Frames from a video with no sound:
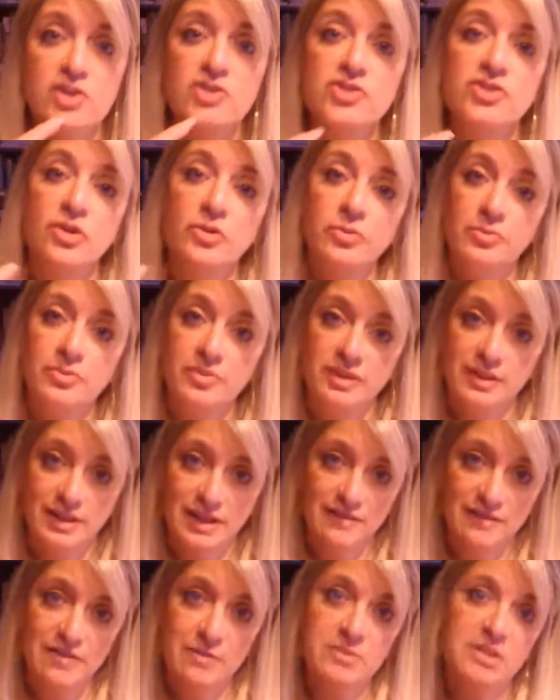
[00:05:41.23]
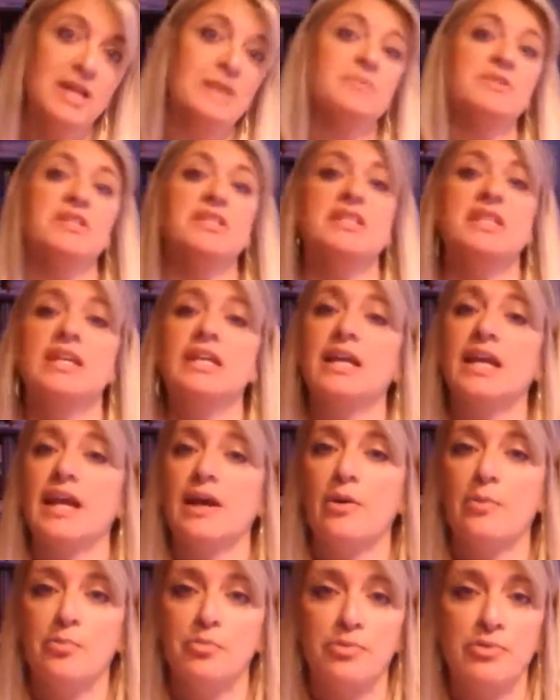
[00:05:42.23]
So give them time to think,
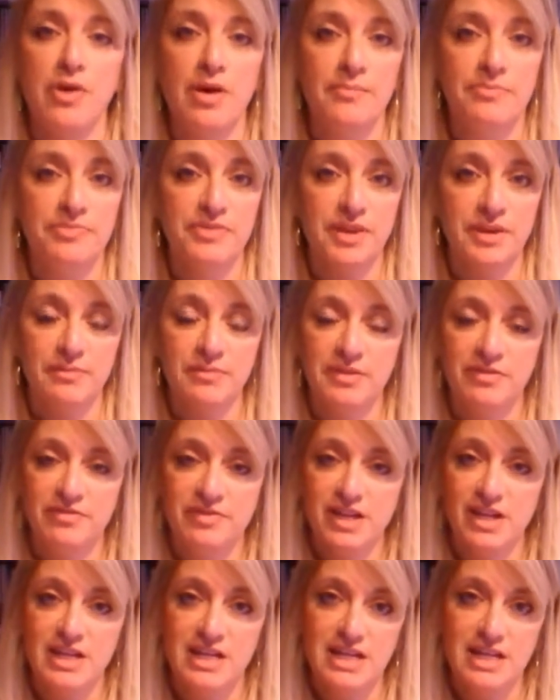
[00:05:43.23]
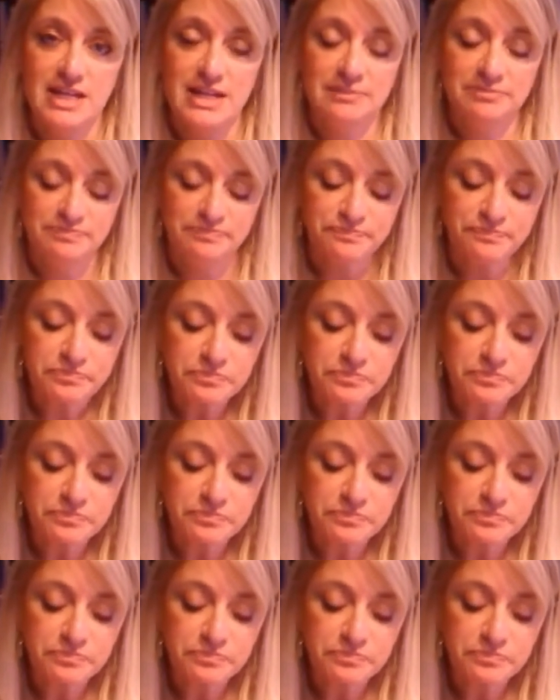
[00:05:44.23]
help prompt them if they need it.